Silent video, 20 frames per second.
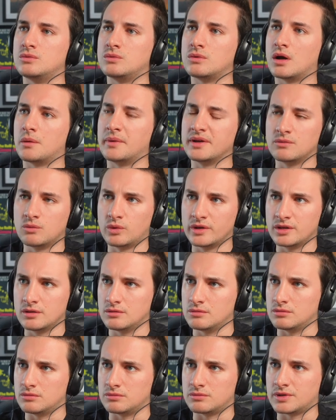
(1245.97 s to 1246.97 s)
I mean, were
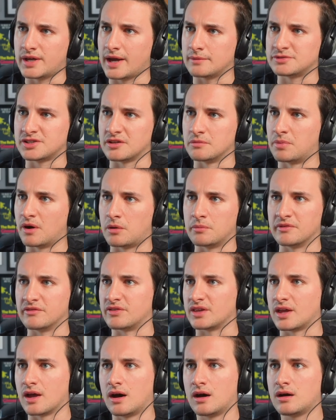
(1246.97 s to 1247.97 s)
you kept at the bottom of
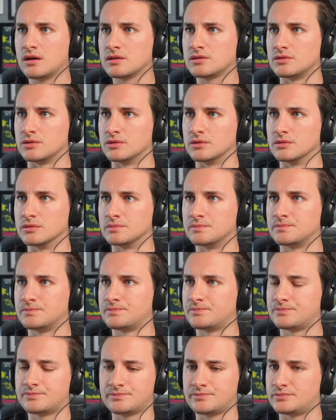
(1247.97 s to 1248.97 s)
the card, or
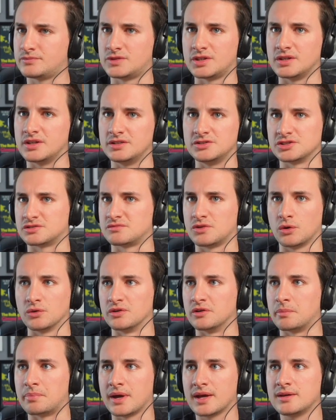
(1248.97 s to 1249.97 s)
did he just
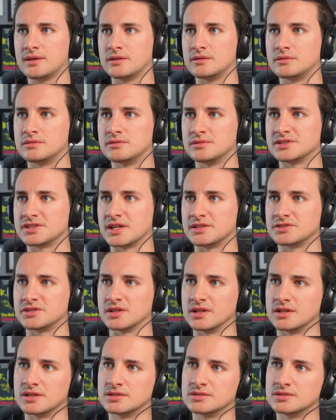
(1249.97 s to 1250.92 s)
underpay you essentially?